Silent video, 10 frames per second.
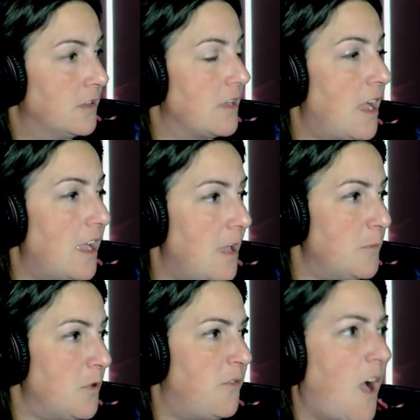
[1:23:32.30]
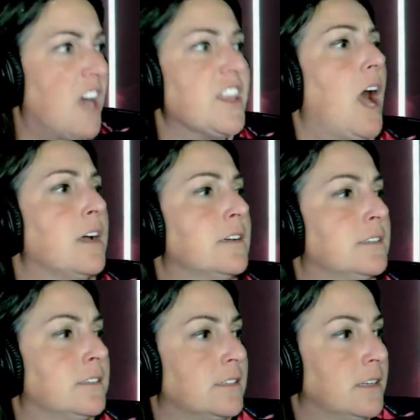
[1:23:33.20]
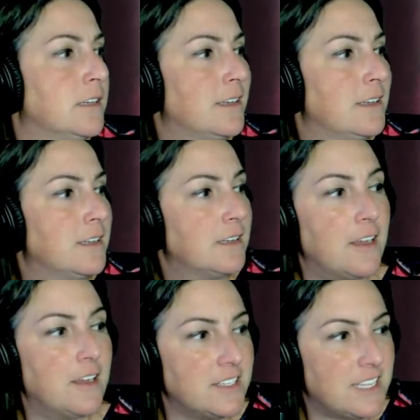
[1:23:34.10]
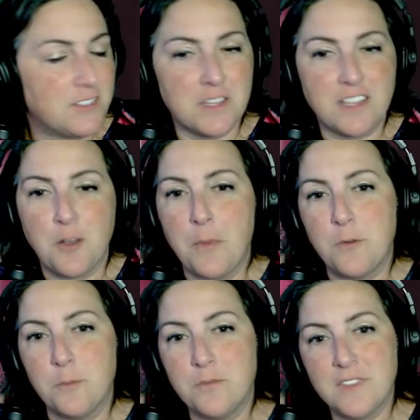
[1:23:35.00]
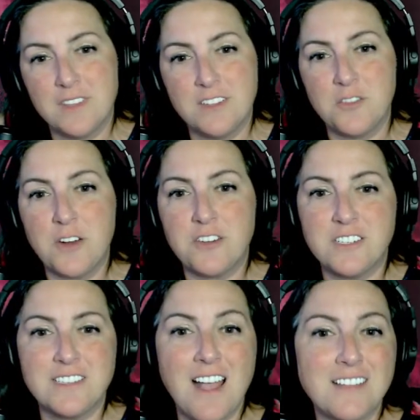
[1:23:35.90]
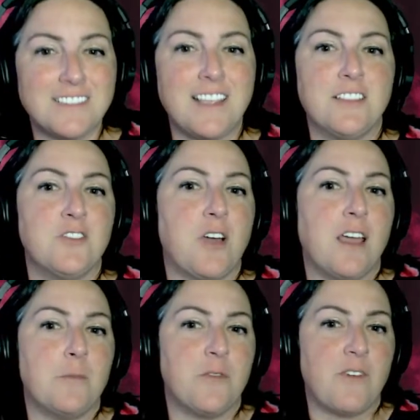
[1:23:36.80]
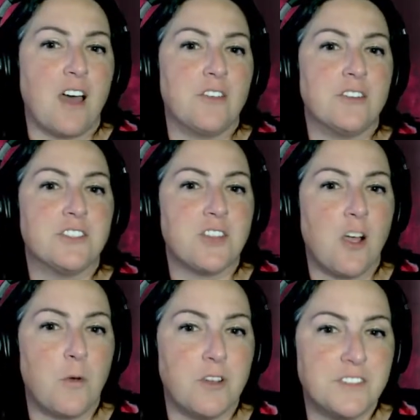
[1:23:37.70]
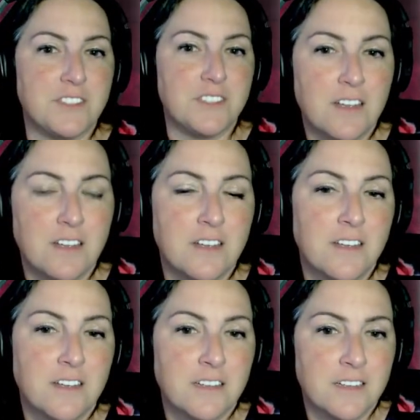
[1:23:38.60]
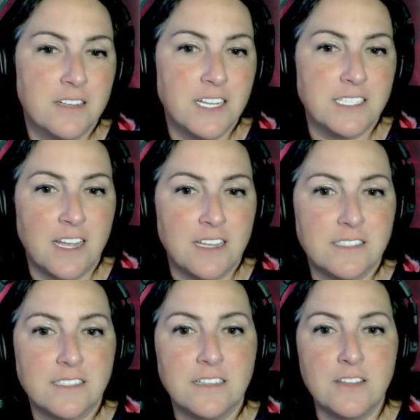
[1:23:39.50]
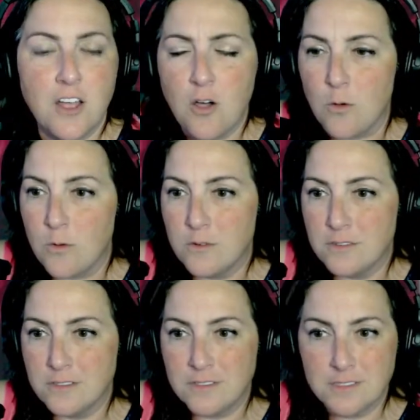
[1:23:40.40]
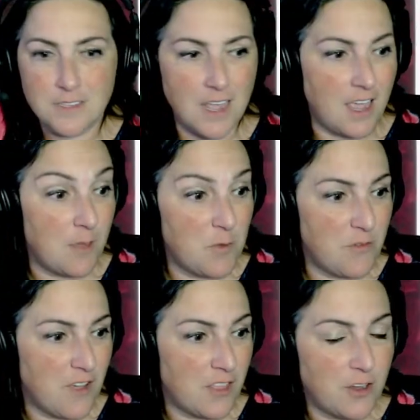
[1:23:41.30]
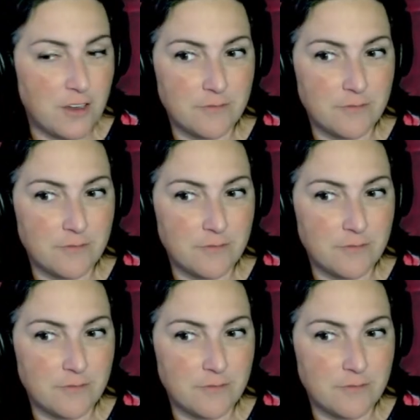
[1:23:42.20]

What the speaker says: I am your father. There it says right there. Boom. Darth Vader does not say, Luke, I am your father in Star Wars. He says, no, I am your father.